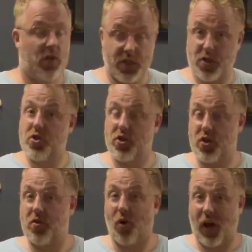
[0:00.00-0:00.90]
this is just
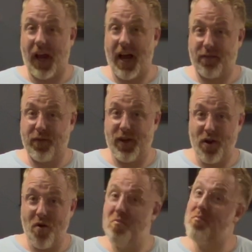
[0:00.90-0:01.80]
a talking head
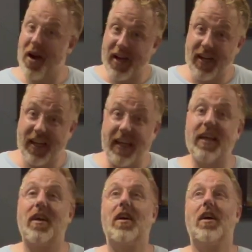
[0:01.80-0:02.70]
video
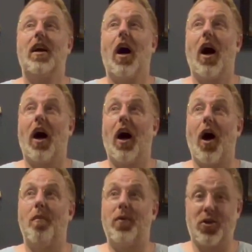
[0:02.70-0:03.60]
mainly,
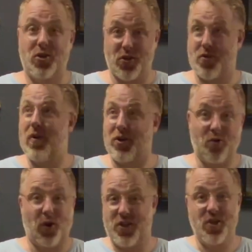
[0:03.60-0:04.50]
but just to make
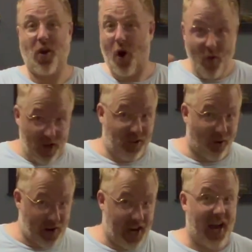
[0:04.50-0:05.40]
sure it's not only
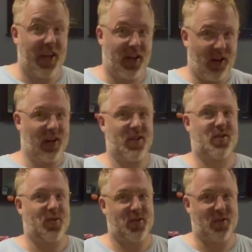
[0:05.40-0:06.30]
talking head, I'll
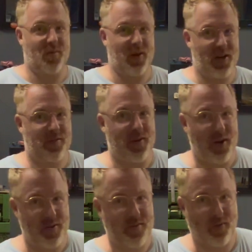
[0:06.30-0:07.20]
insert some nice
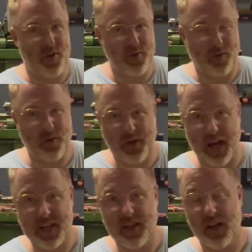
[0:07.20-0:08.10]
videos for you to look
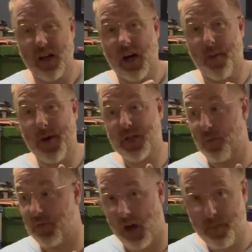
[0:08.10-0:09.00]
at. I made
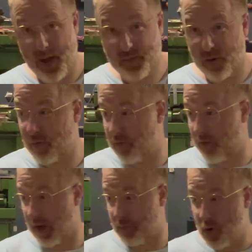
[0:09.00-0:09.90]
some time lapses of
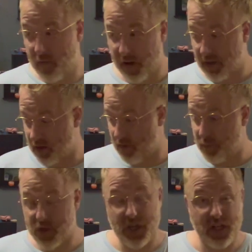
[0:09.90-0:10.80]
like moving the
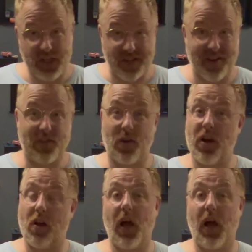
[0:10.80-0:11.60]
machines, etc, and I'll